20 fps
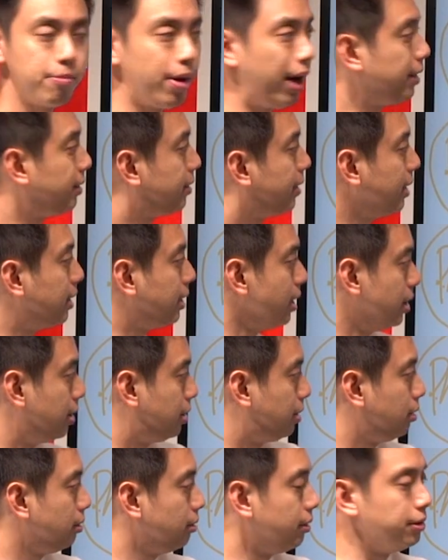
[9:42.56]
right? This
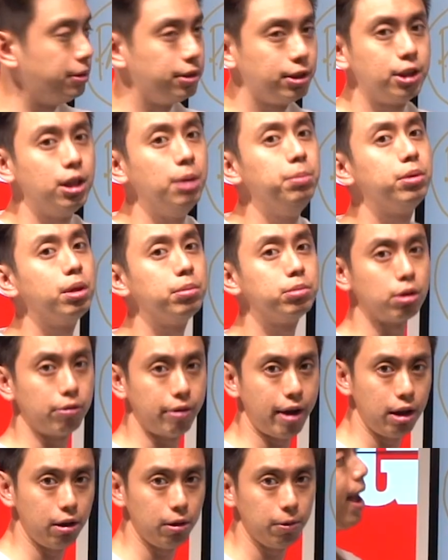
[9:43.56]
is symptoms of
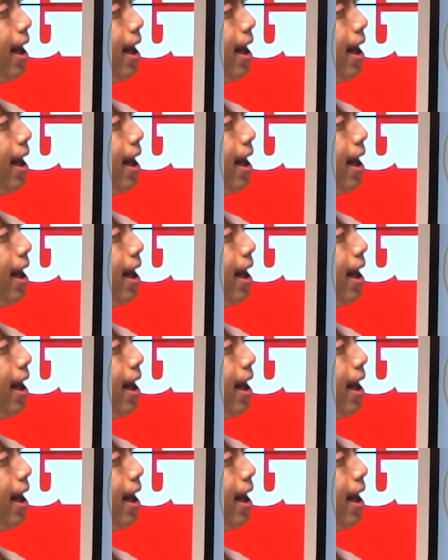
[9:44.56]
hell.